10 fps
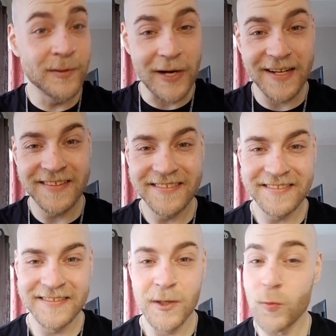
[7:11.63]

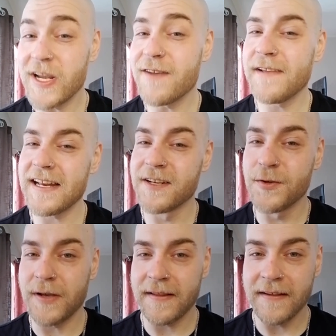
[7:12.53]
weave
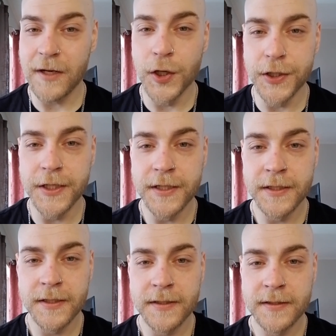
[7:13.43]
into it the good
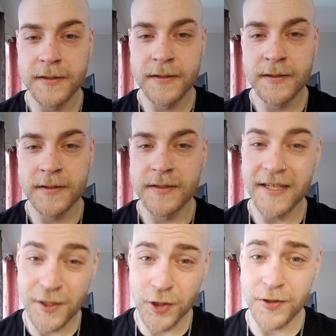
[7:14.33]

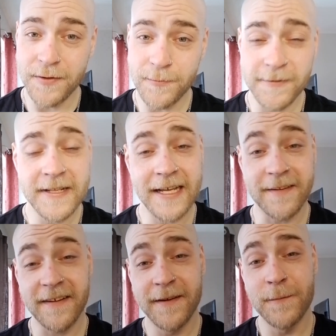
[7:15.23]

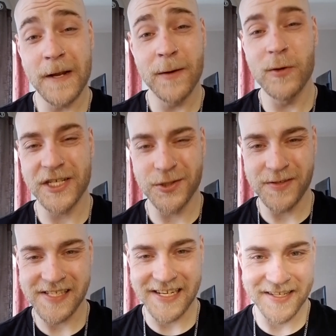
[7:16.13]
that we wish to
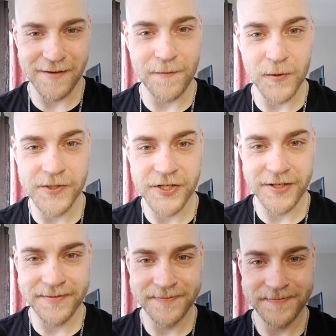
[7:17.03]
see in the
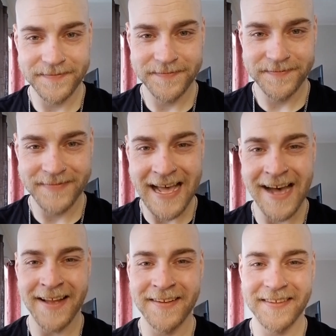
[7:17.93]
future.
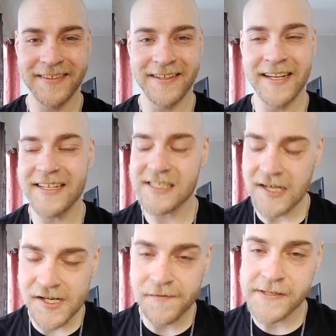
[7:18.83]
And it is
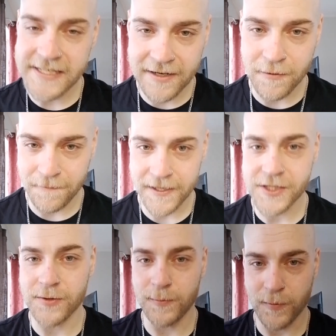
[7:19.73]
kind of a
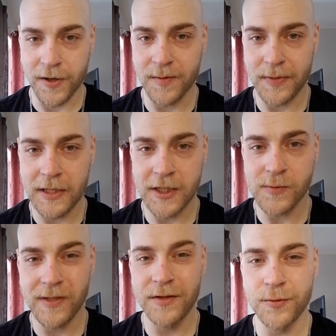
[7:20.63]
sacrificial work,
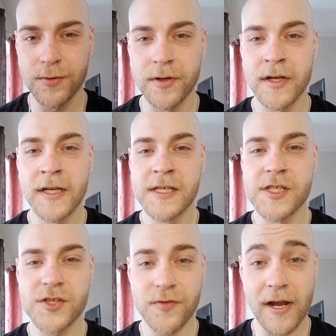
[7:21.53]
because we do
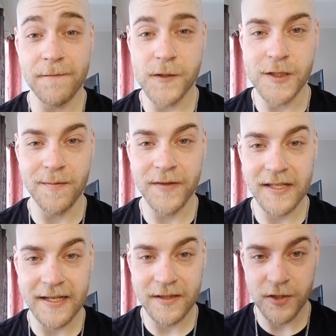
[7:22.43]
strive for
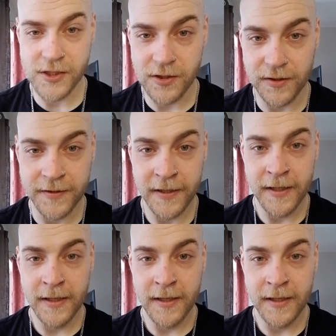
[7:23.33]
something that does not